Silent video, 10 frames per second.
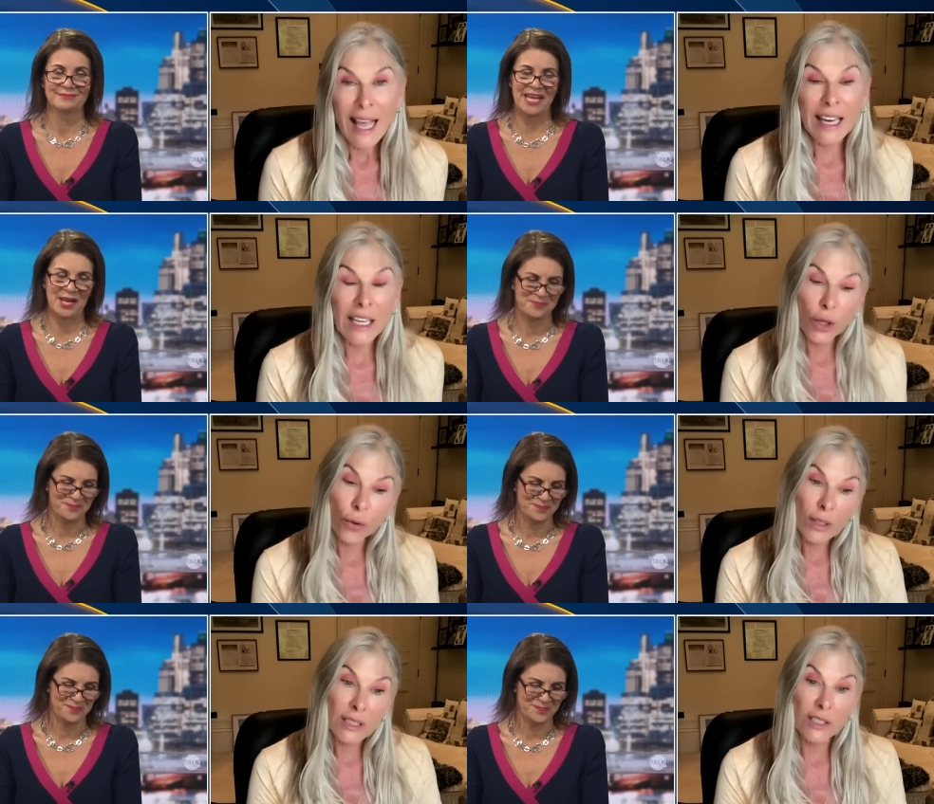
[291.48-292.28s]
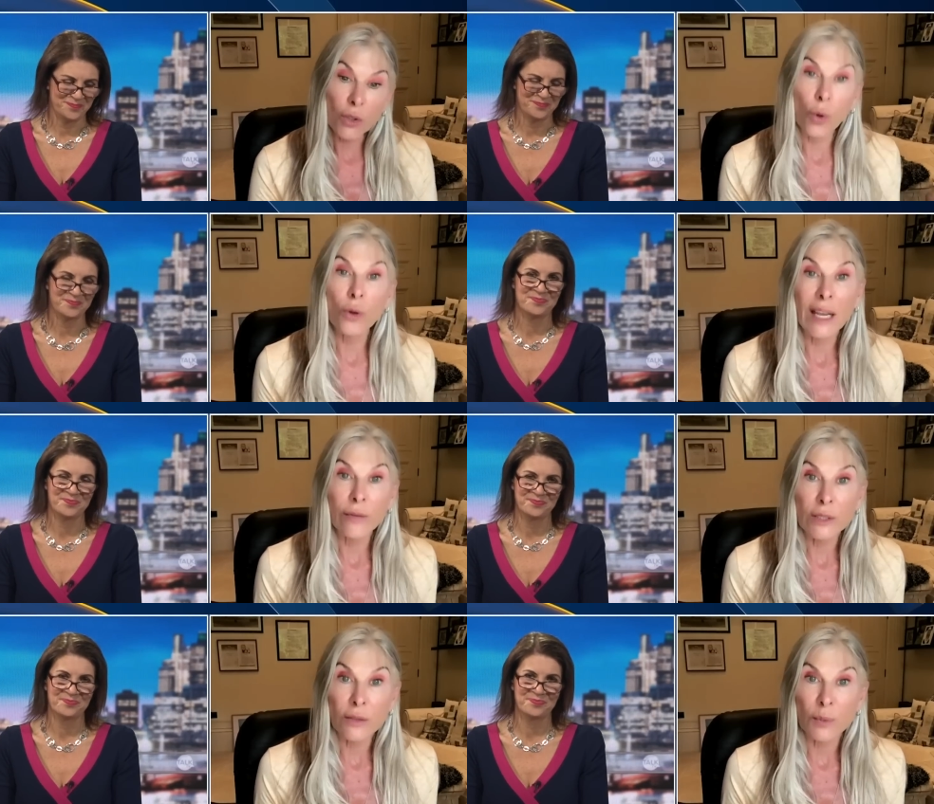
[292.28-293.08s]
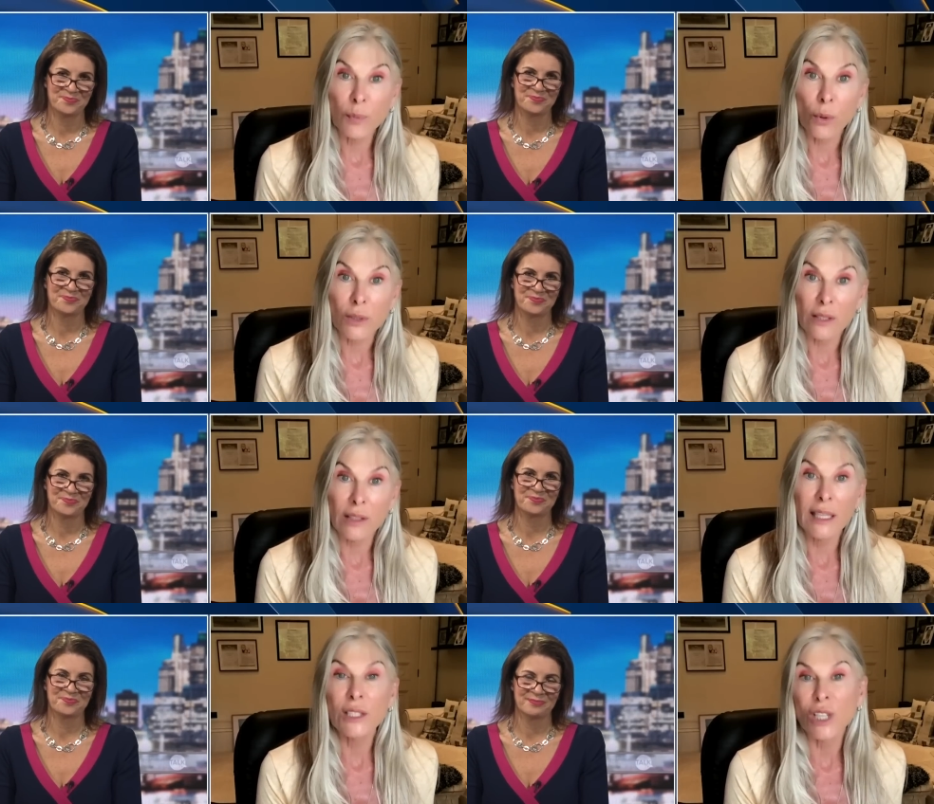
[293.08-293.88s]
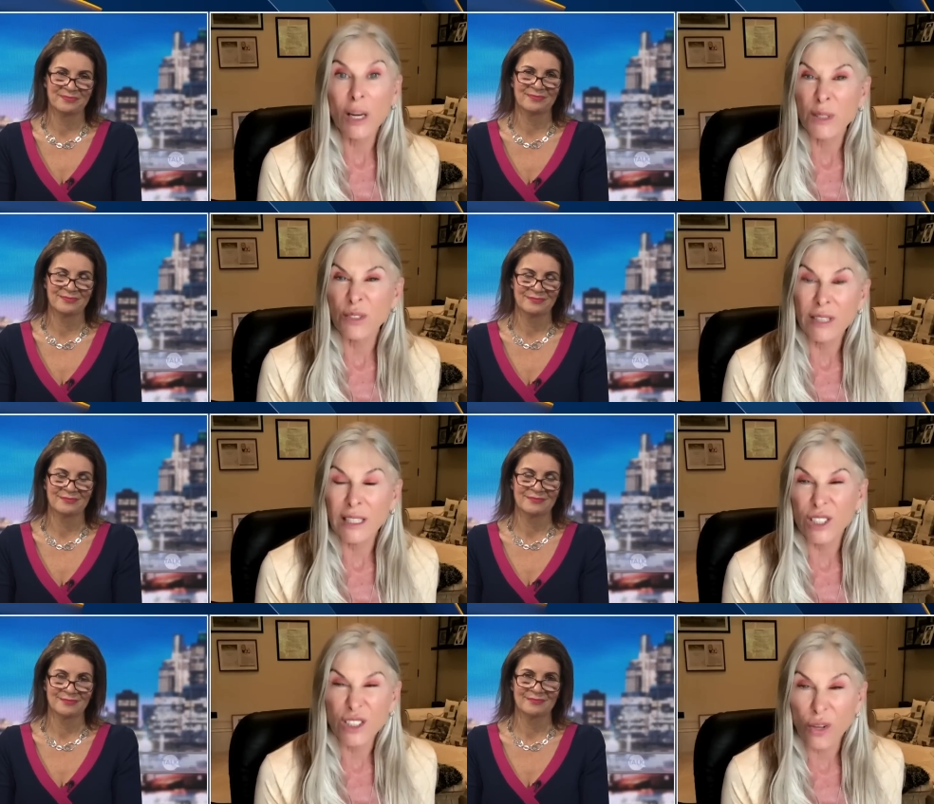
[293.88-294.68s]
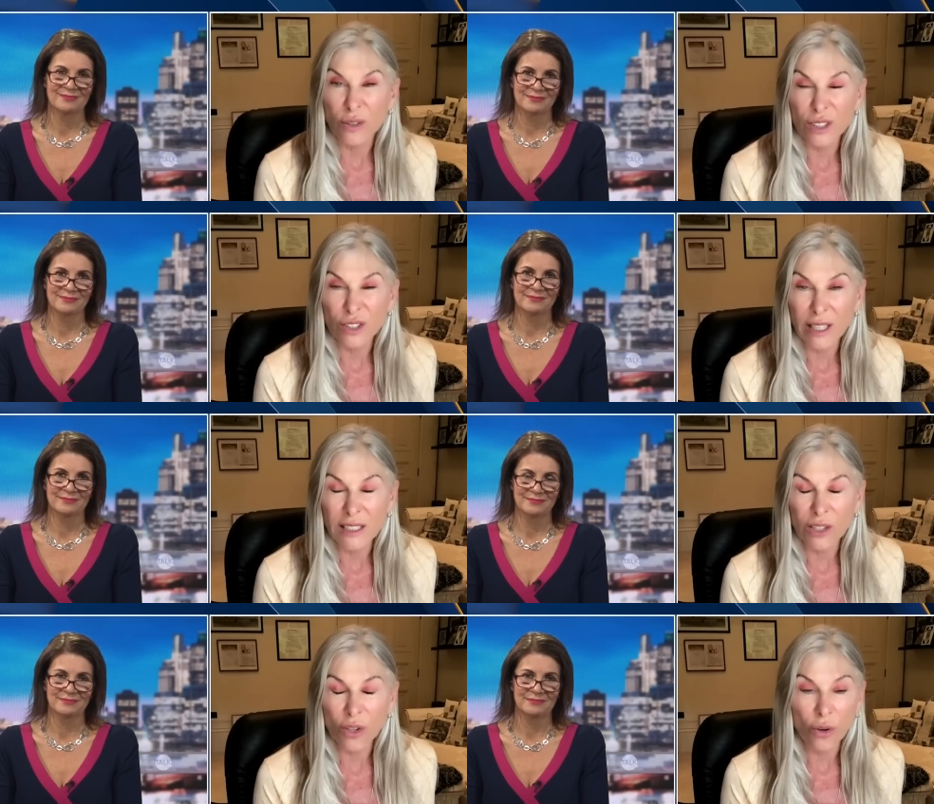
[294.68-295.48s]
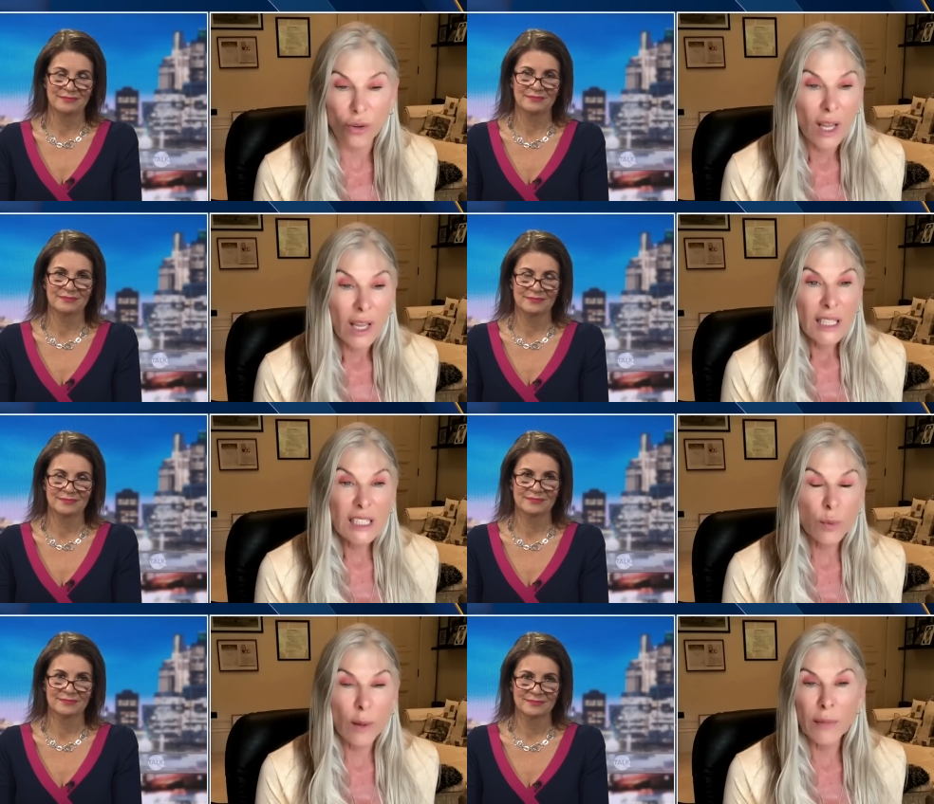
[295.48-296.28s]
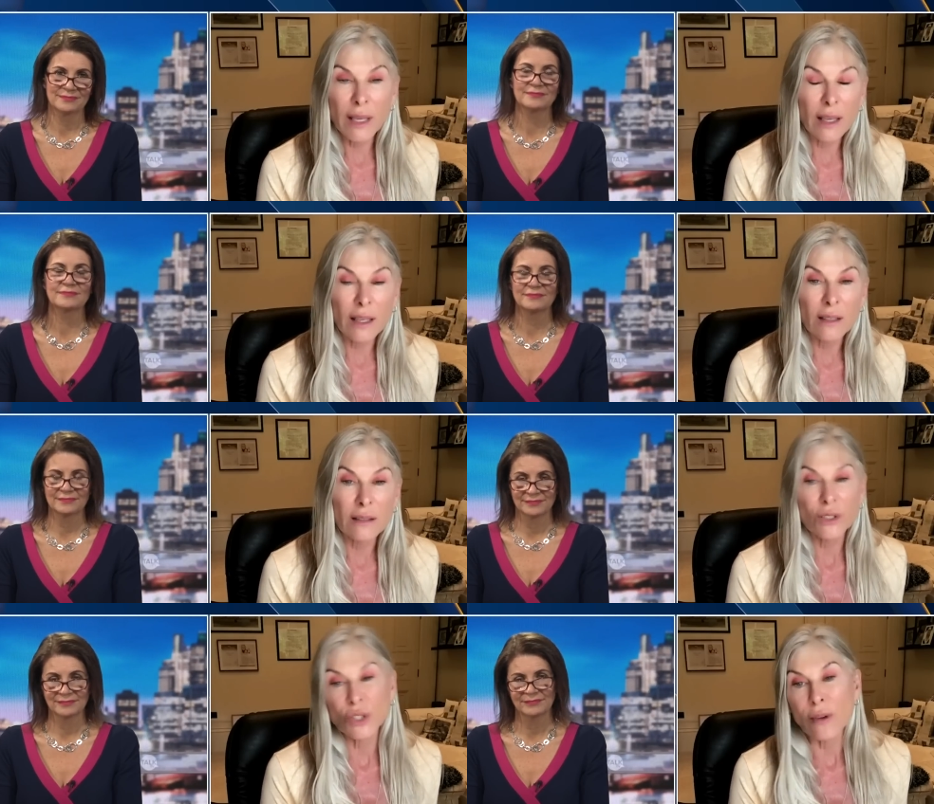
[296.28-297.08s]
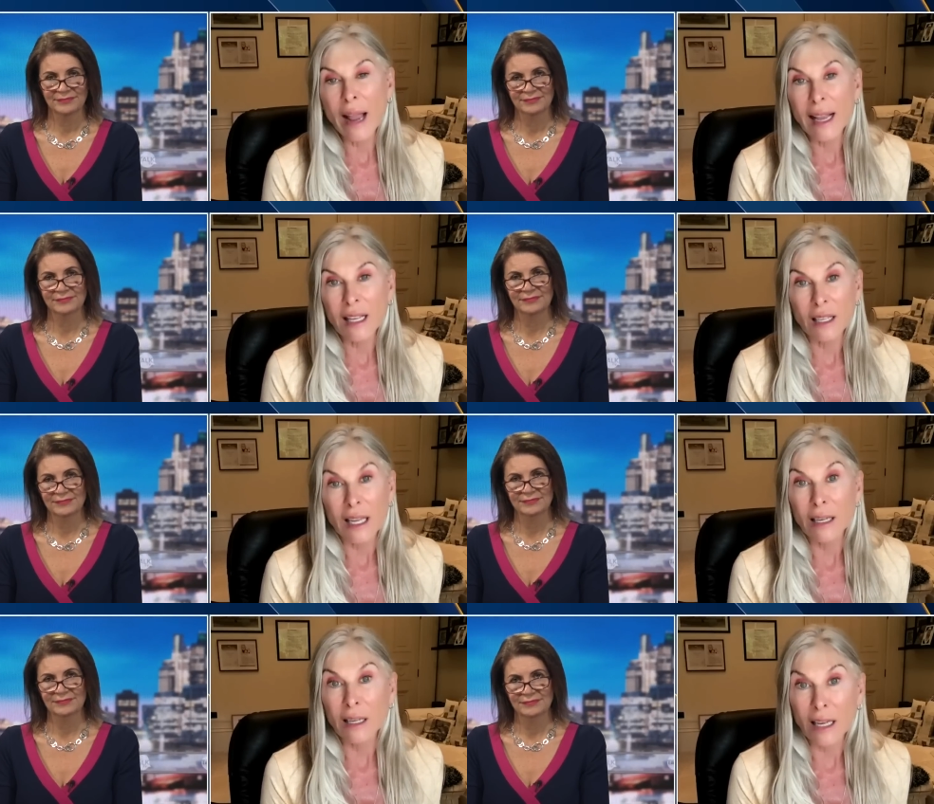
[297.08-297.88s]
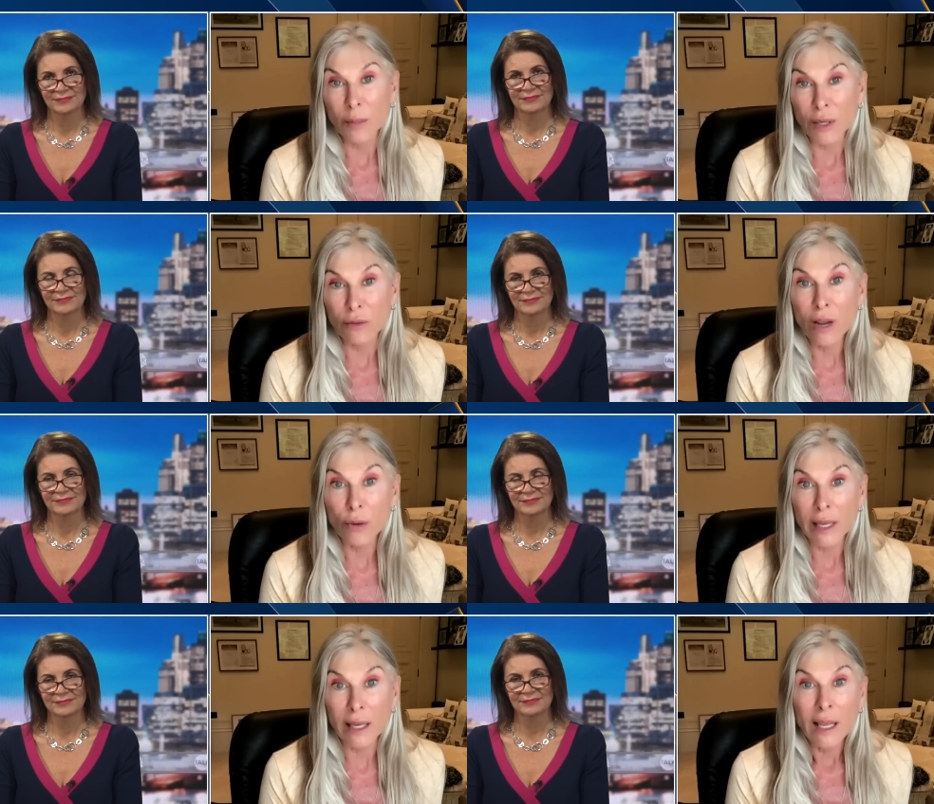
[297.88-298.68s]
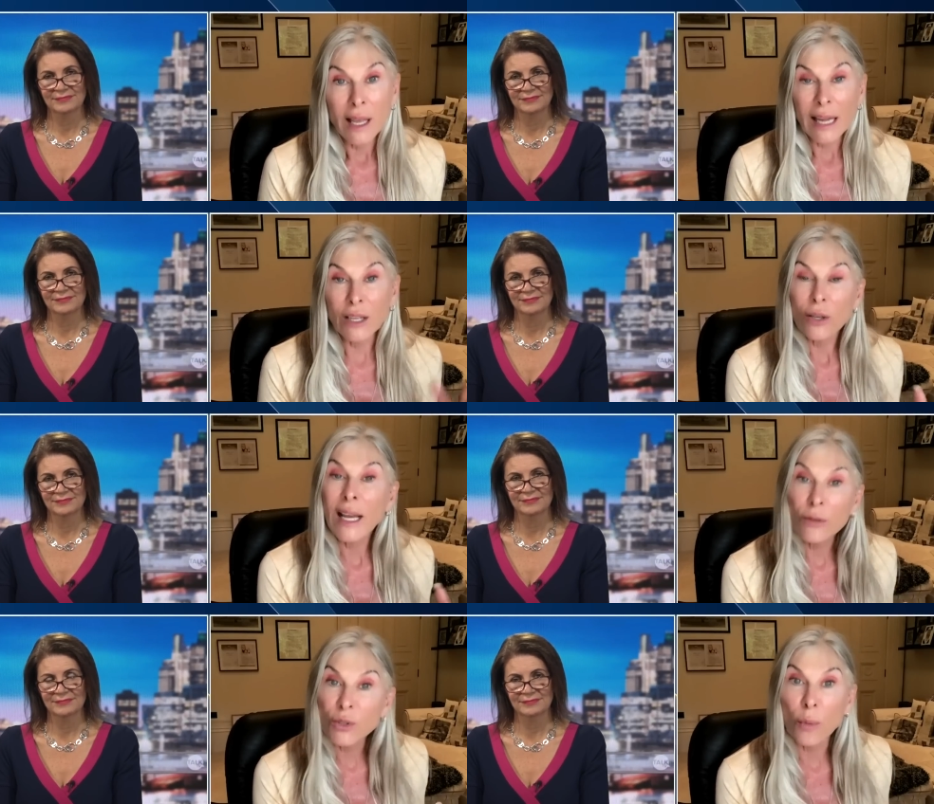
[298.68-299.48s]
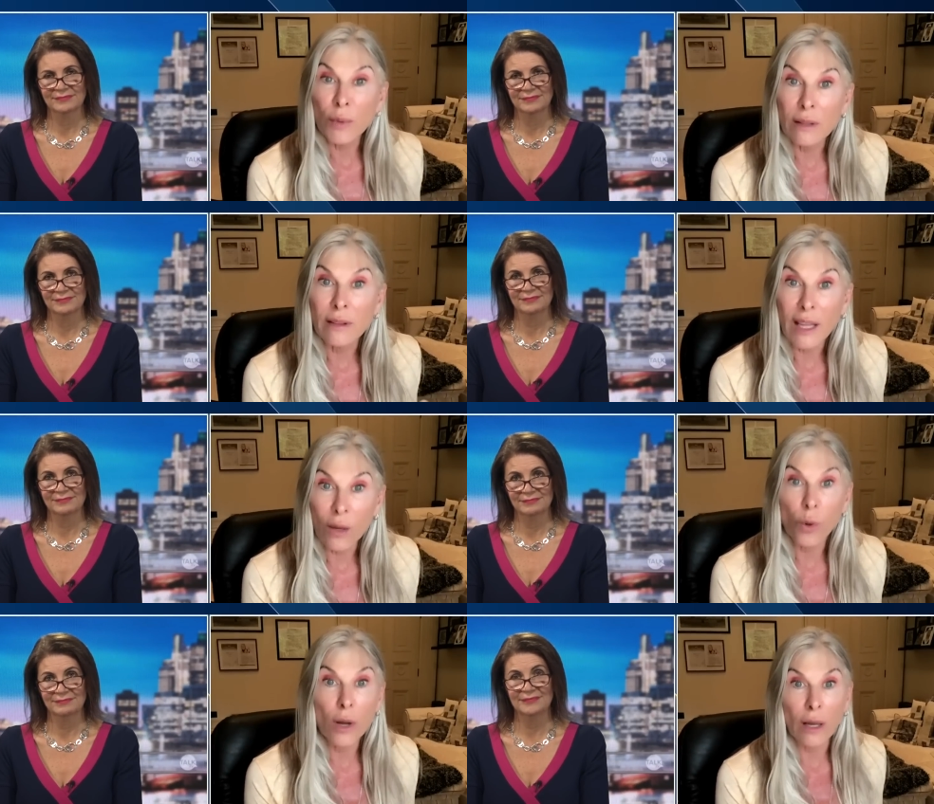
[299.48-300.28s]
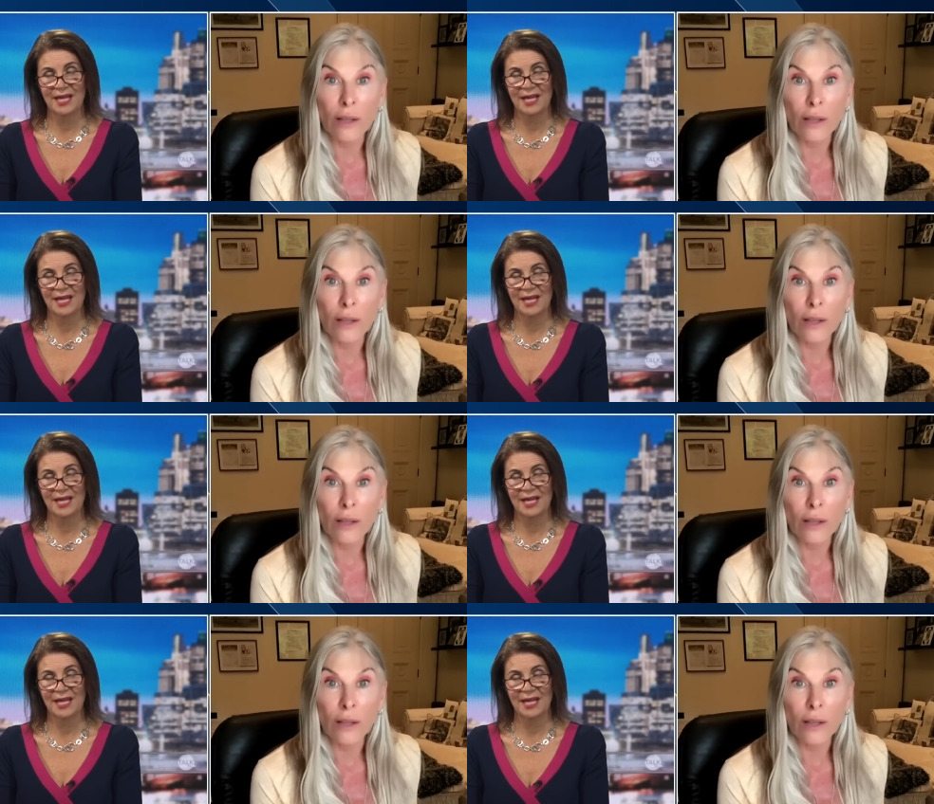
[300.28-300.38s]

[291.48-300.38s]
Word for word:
Speaker 1: and it crosses all levels of sport. So the East Germans are really just concentrating on swimming, track, and, and a bit of rowing. And look how dominant they were. Yeah.